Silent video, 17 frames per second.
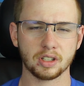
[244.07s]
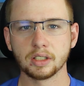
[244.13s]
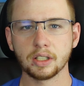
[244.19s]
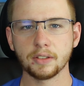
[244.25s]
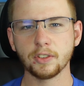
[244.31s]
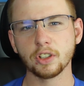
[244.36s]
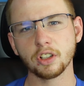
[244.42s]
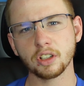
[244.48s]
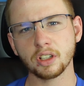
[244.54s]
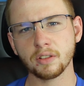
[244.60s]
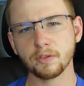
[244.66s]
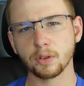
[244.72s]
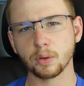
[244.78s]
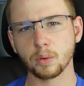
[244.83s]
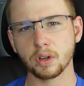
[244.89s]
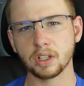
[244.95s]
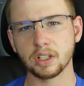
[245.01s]
If you're looking
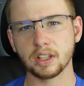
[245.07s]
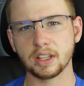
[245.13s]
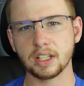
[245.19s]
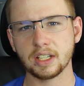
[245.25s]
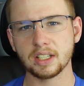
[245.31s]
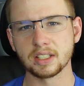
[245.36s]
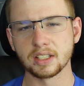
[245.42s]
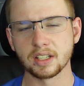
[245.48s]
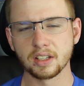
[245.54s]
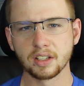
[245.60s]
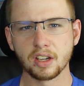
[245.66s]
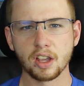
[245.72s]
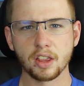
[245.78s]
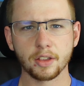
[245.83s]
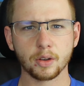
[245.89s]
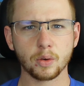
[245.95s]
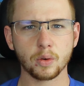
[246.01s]
for one of these,
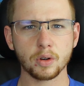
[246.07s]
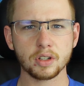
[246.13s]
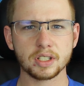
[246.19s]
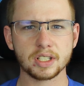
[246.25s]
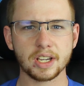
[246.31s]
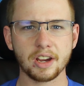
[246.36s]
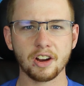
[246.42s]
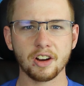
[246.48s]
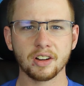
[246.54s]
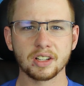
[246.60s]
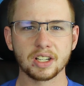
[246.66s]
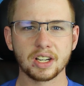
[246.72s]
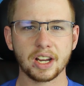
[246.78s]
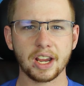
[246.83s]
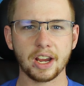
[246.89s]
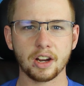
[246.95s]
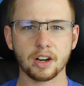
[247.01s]
the Corsair
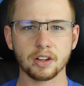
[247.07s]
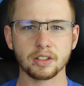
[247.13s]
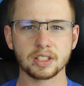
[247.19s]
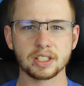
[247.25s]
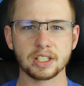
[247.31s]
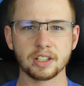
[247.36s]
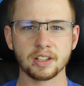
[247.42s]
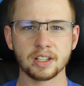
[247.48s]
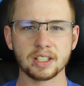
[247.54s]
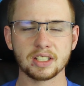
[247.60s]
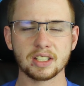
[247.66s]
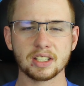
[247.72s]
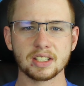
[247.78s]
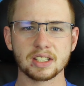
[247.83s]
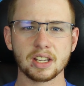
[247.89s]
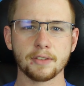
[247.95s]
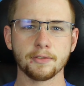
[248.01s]
Air series
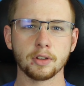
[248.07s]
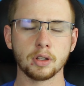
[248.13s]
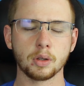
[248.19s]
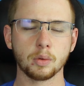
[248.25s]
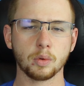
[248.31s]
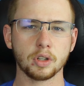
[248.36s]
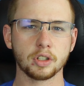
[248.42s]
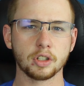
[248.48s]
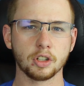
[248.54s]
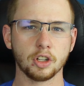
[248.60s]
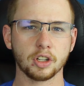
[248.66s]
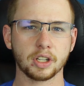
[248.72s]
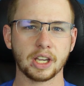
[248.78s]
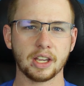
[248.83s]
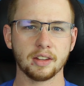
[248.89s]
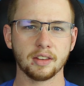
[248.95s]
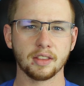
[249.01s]
is definitely one to look at.